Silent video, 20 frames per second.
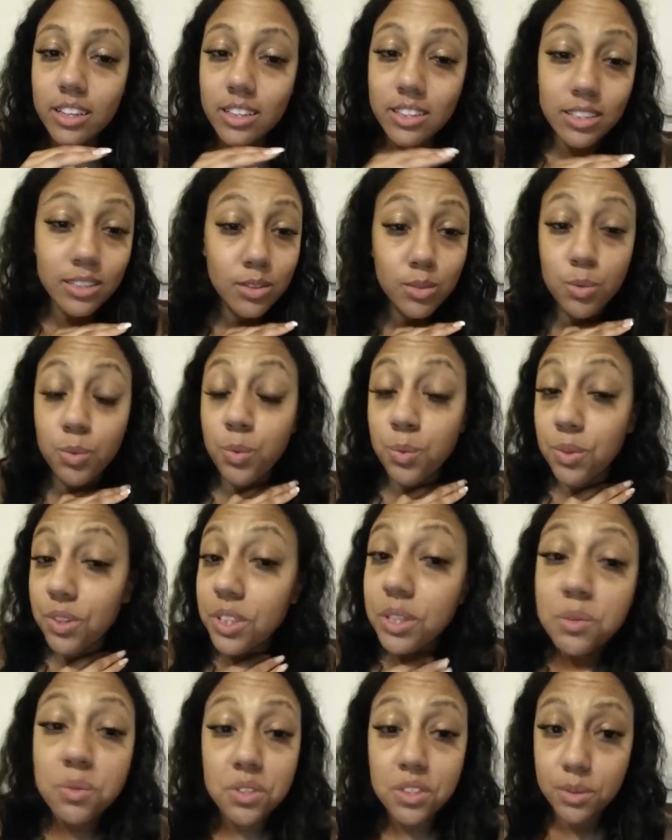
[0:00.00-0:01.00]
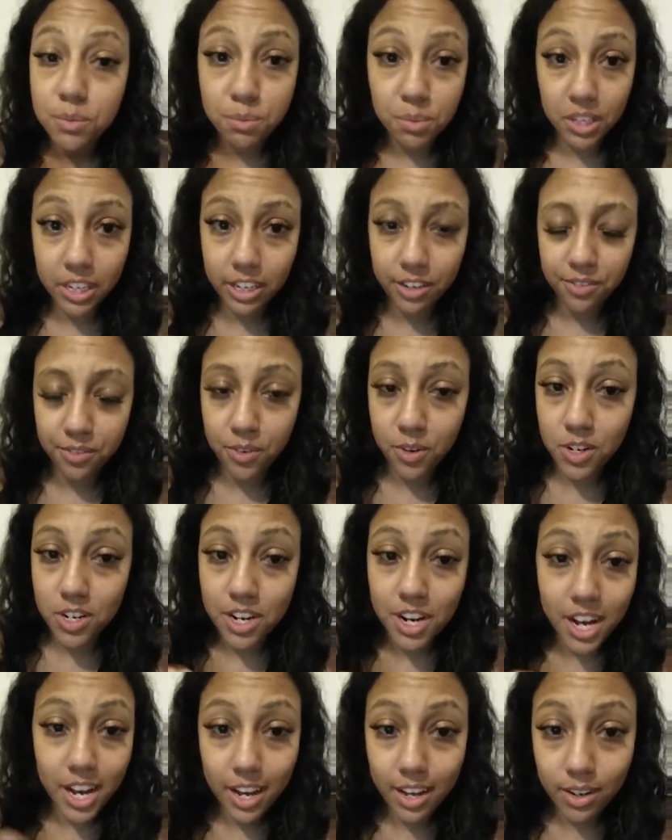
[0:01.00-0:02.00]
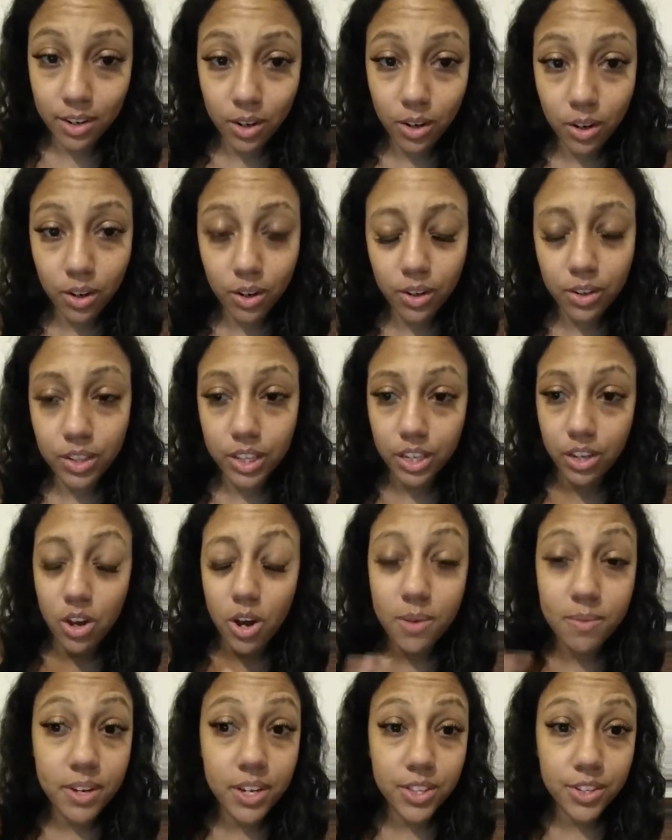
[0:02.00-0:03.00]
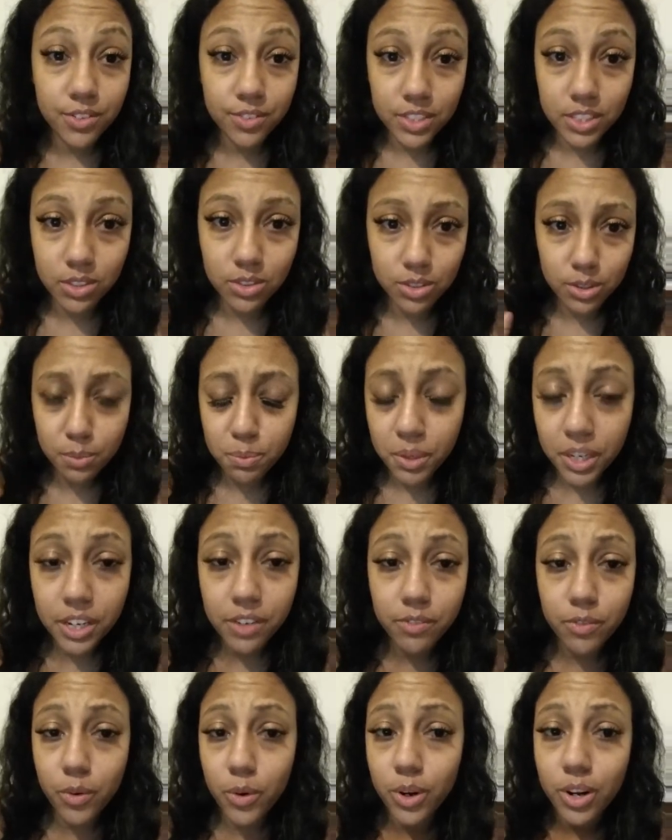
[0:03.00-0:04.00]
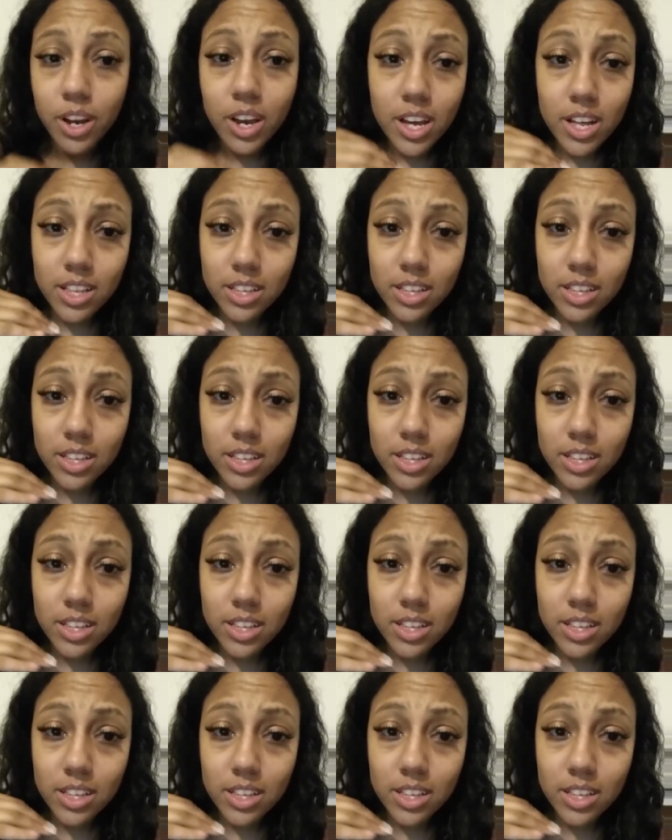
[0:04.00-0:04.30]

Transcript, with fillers: this really wasn't planned for at all. Like all my other videos are planned for.